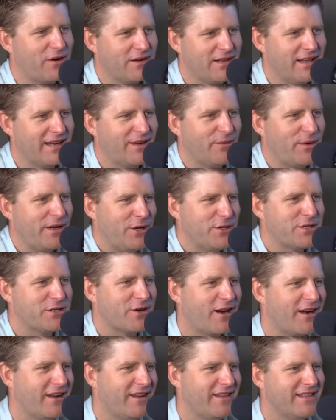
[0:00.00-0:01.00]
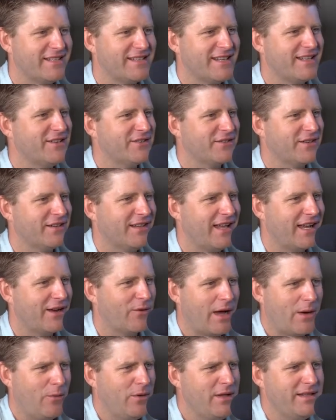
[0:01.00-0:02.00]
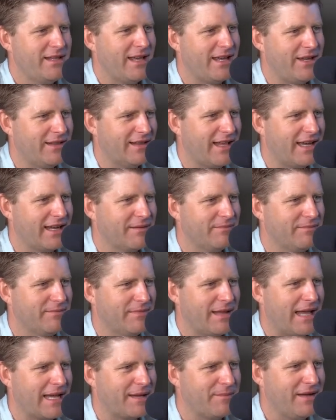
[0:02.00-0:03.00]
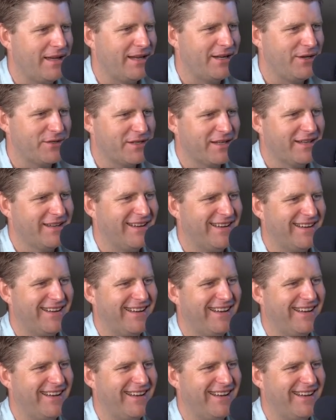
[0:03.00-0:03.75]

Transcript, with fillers: Like, I really when you do, started in this industry, yeah, like, why we, would they like, why like wouldn't, use it?